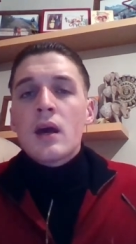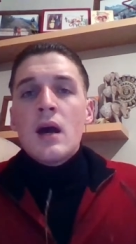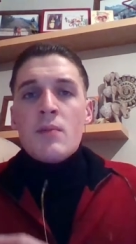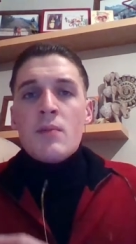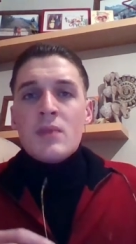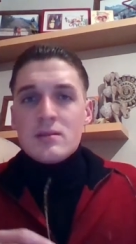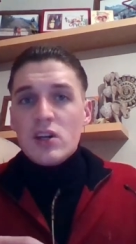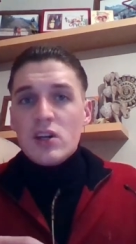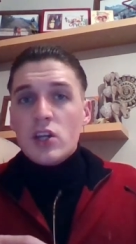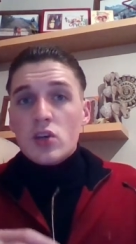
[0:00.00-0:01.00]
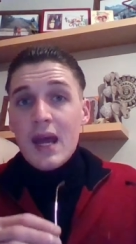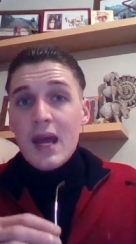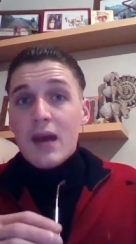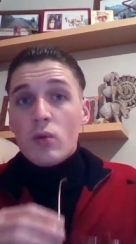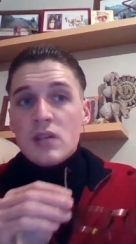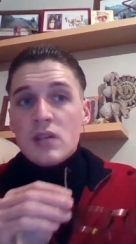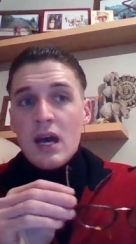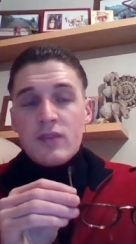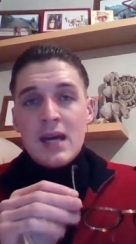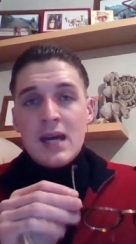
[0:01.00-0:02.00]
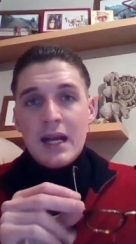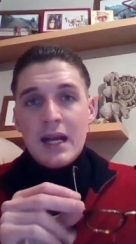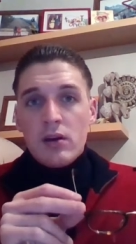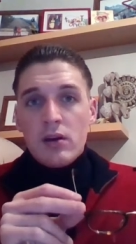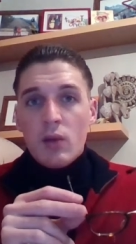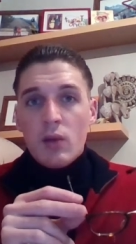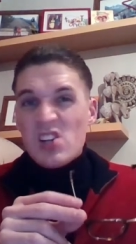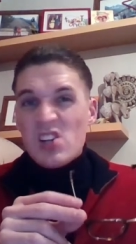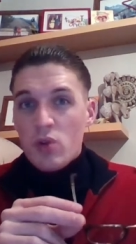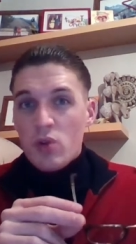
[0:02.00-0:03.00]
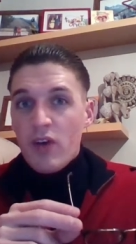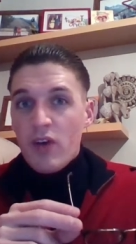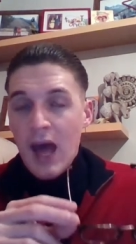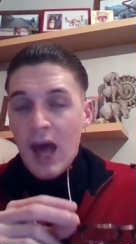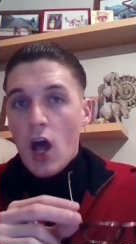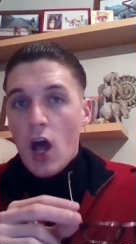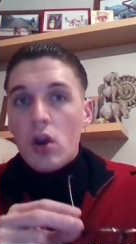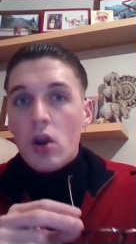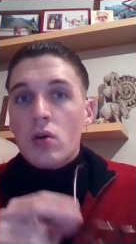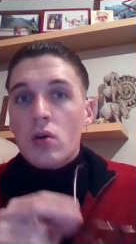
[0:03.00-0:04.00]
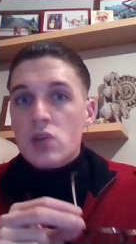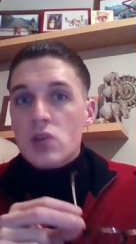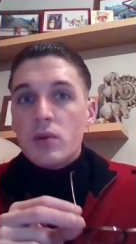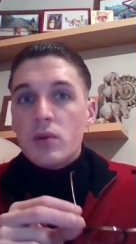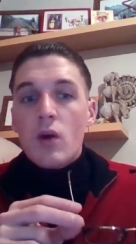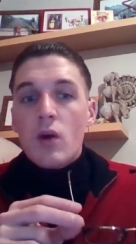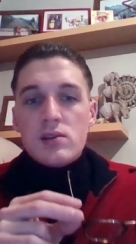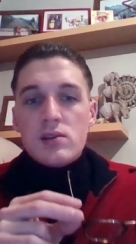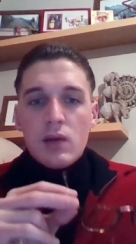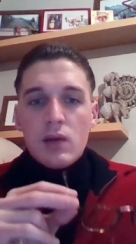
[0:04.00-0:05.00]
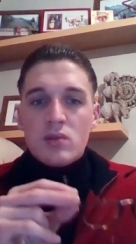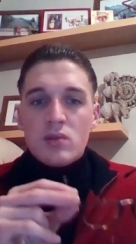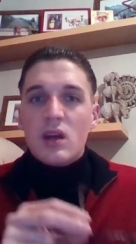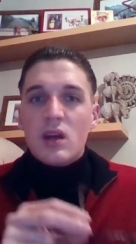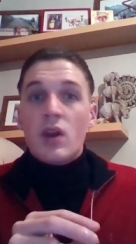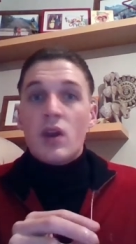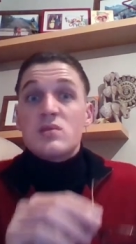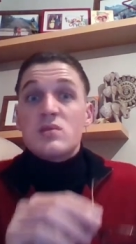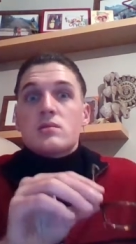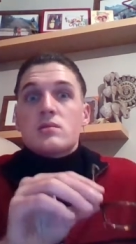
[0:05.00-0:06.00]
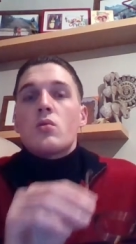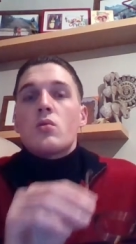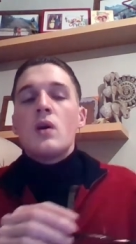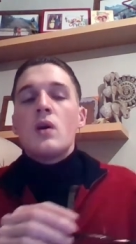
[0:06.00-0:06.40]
Um, it's really good now to have that anti-glare, and I wish I would have had it a long time ago, actually, whilst I, even I was at school.